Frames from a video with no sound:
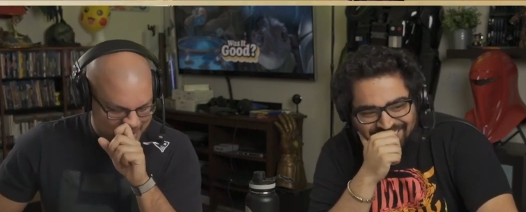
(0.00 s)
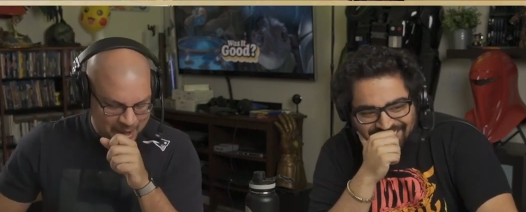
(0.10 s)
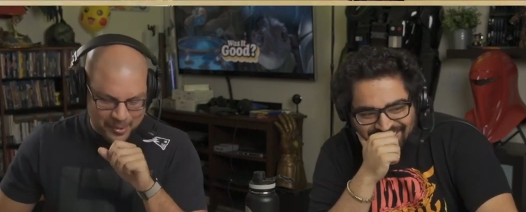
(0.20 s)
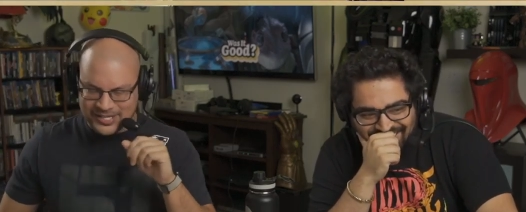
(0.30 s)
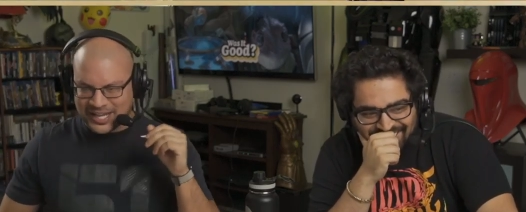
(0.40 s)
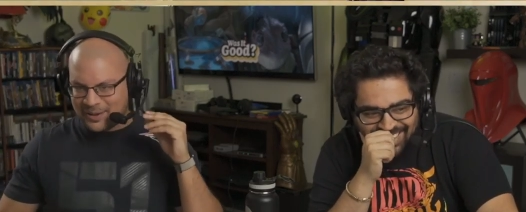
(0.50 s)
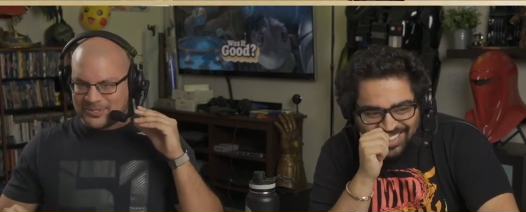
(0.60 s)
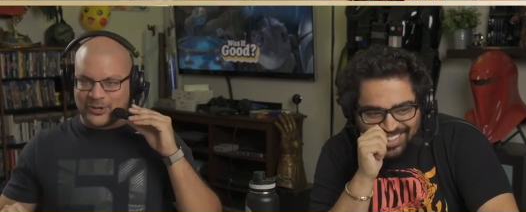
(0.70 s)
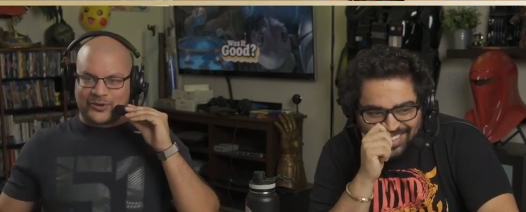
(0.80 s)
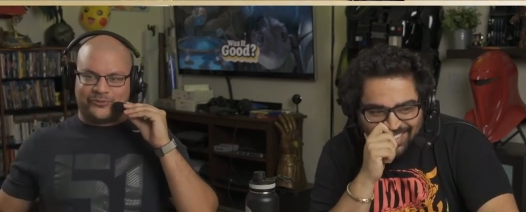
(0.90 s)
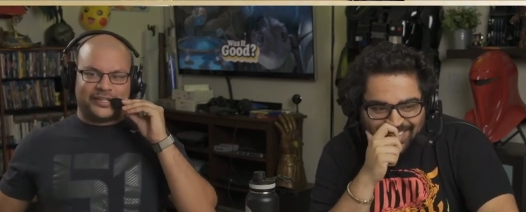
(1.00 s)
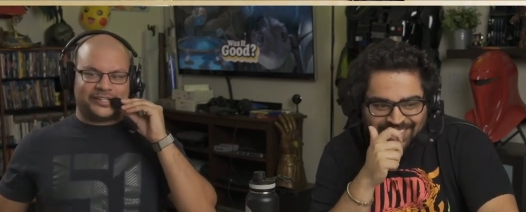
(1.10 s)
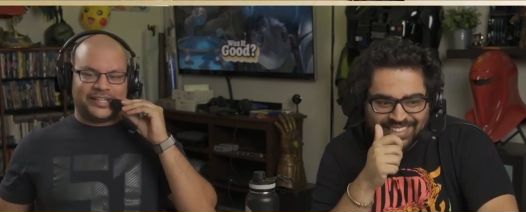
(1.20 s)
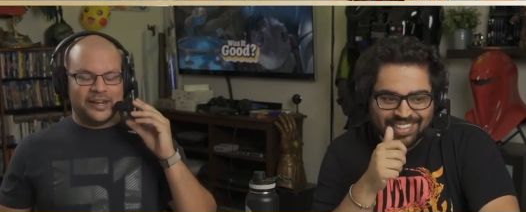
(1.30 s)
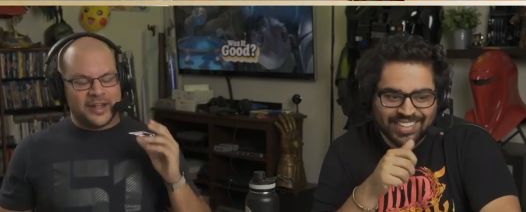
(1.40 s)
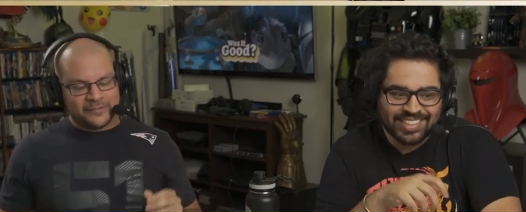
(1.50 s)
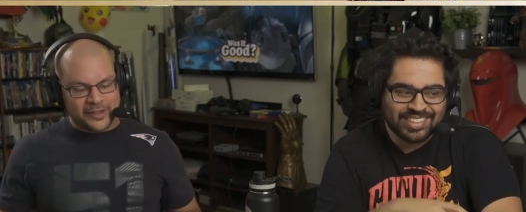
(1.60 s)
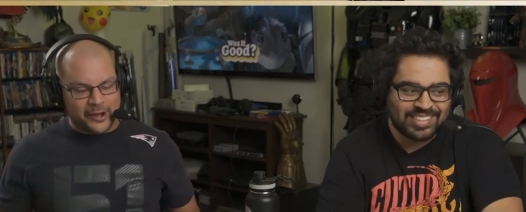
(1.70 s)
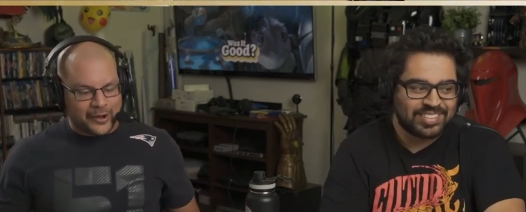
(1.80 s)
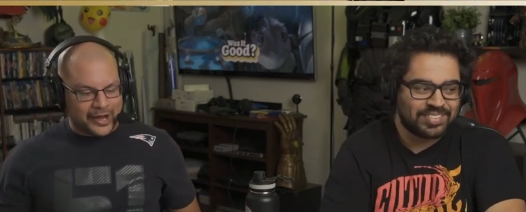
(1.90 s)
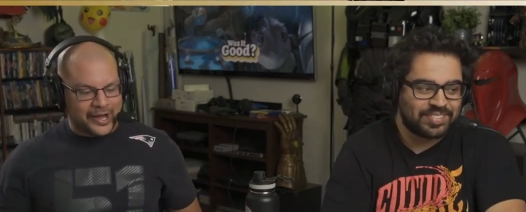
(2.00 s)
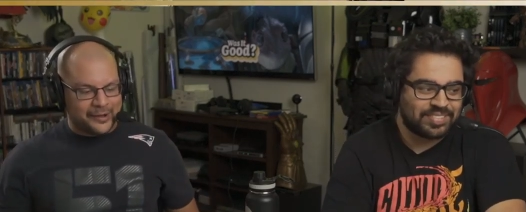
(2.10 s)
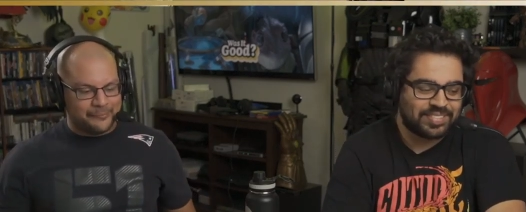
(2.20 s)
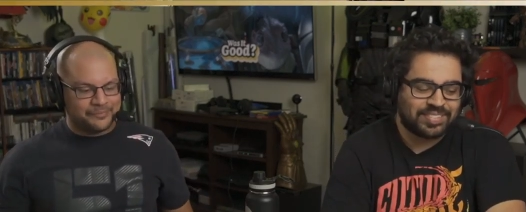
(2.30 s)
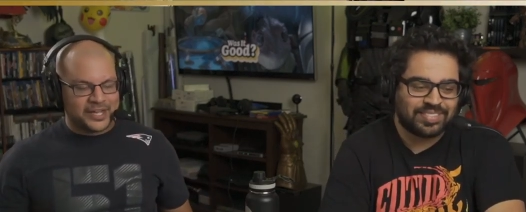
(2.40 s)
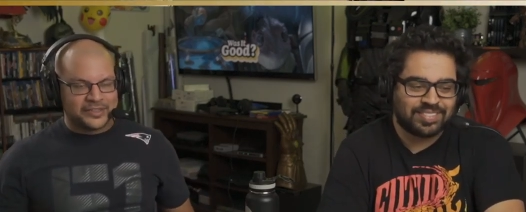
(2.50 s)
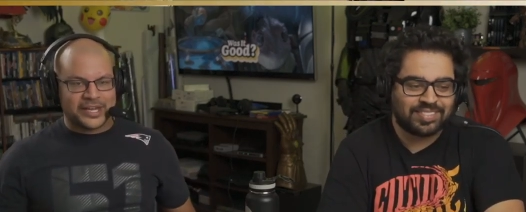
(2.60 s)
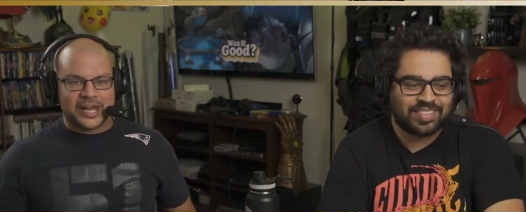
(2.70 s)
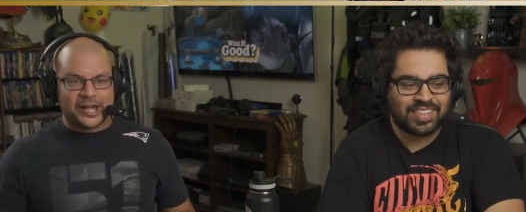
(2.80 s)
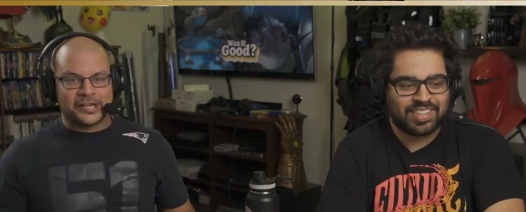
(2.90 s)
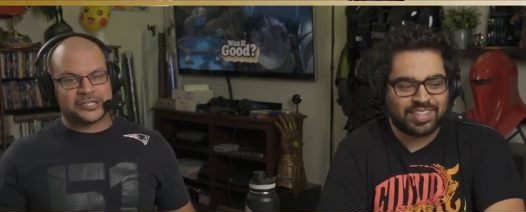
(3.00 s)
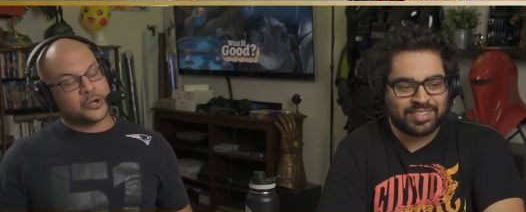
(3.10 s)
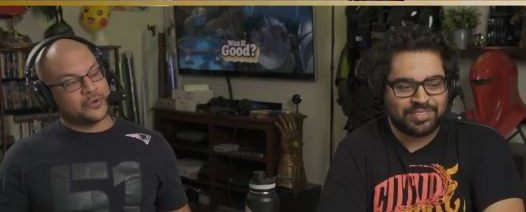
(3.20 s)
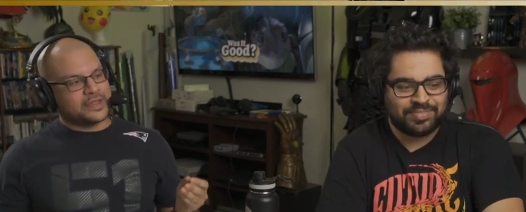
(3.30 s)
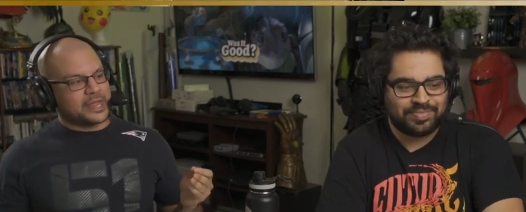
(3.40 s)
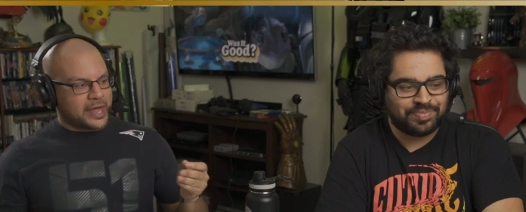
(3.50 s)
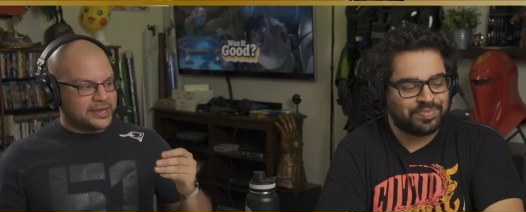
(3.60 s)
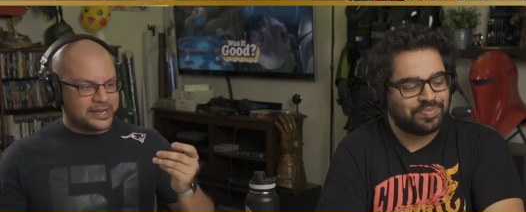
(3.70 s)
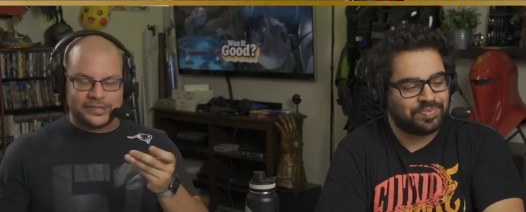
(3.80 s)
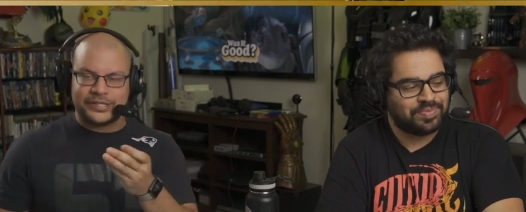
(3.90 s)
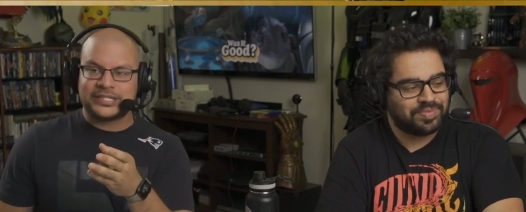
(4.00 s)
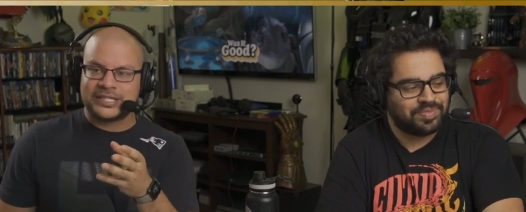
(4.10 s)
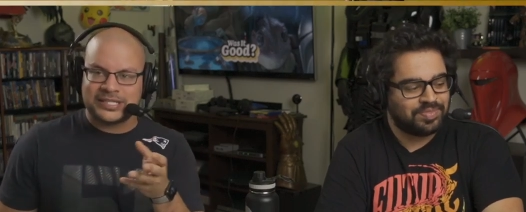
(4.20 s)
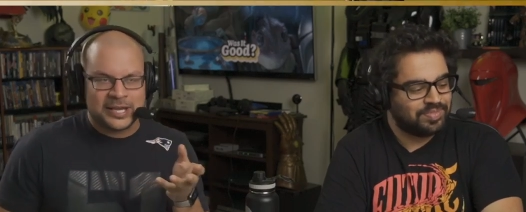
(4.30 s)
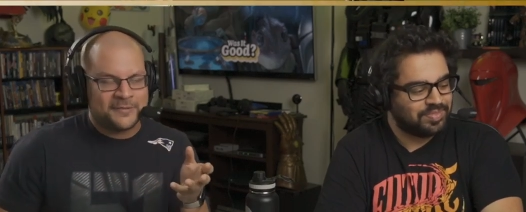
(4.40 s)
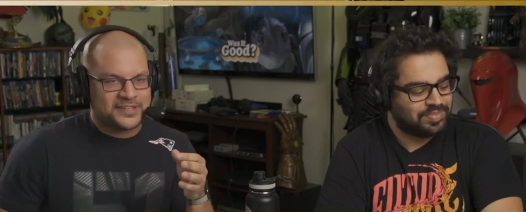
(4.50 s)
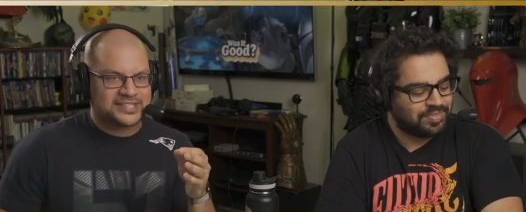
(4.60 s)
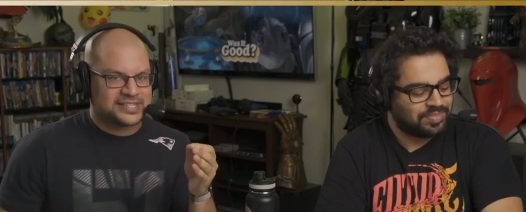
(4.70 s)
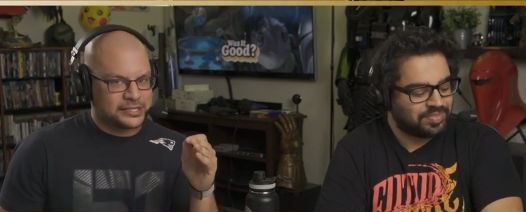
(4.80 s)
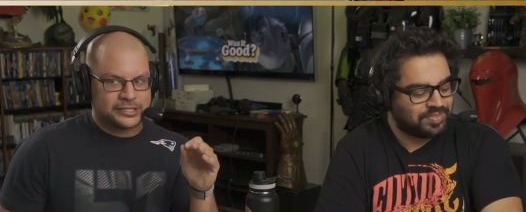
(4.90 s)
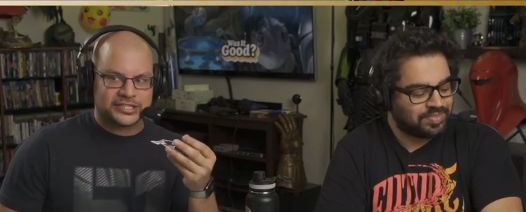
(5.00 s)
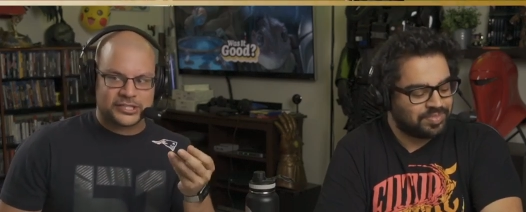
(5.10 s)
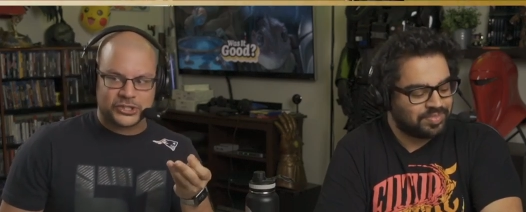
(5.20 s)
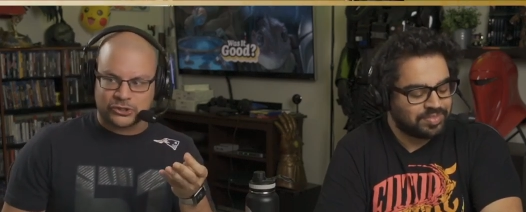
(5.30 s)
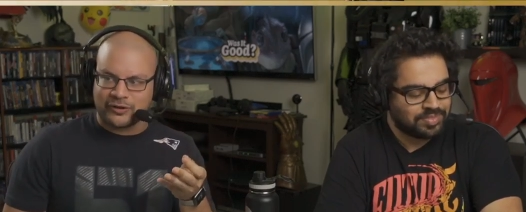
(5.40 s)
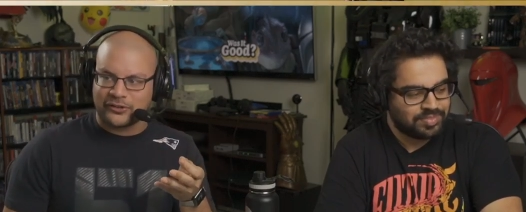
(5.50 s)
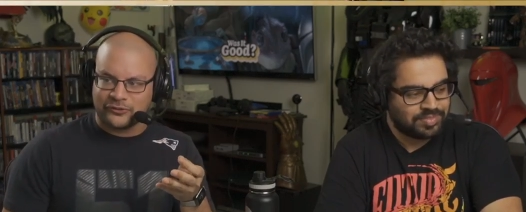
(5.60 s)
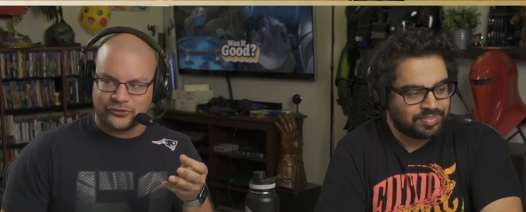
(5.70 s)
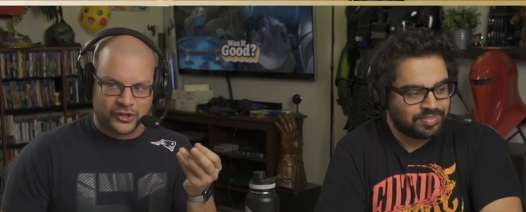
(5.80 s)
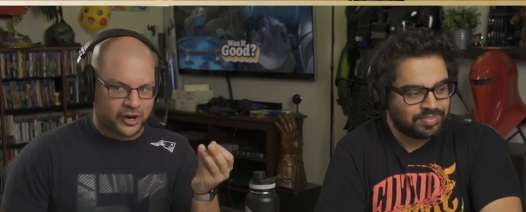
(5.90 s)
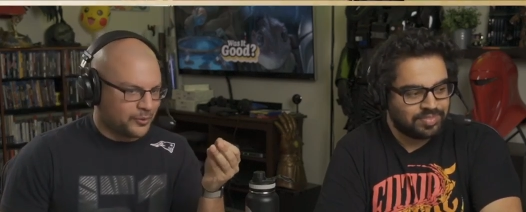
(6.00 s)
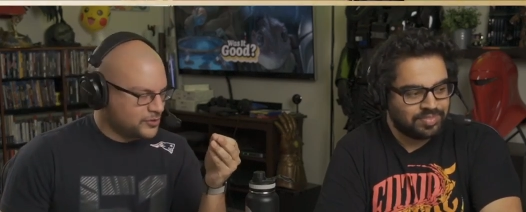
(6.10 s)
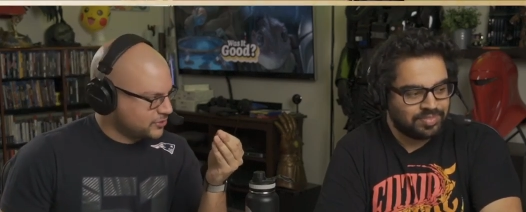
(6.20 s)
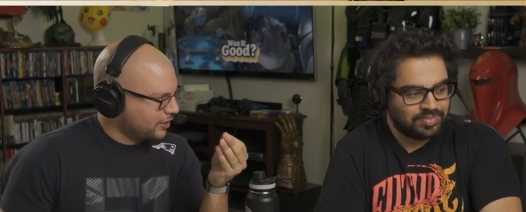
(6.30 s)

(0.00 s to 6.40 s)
Speaker 1: I was like, I'm so conflicted. No, um, they uh, so and this is this is this is the strength of Star Wars.